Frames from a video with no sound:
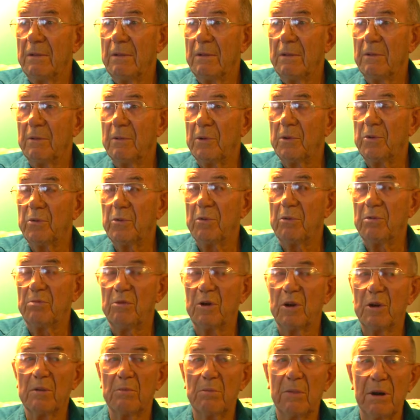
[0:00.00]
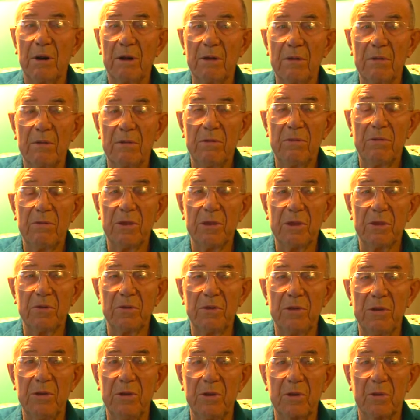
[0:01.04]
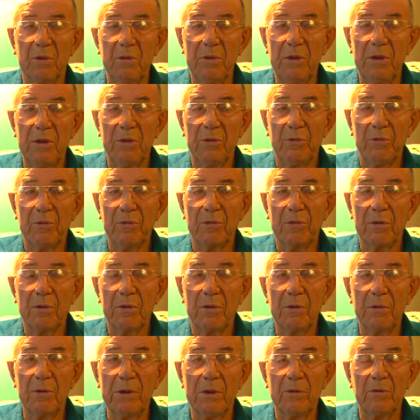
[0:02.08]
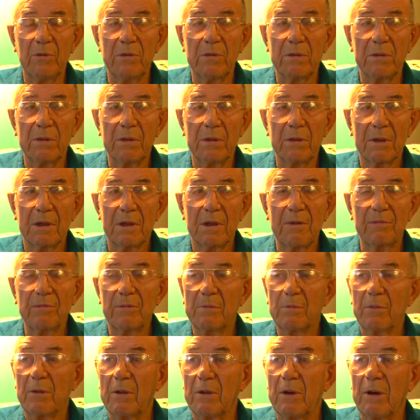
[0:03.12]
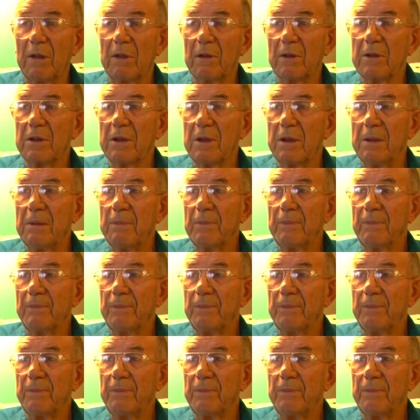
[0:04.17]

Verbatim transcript: which was about 60 degrees or so, and it was comfortable all the time.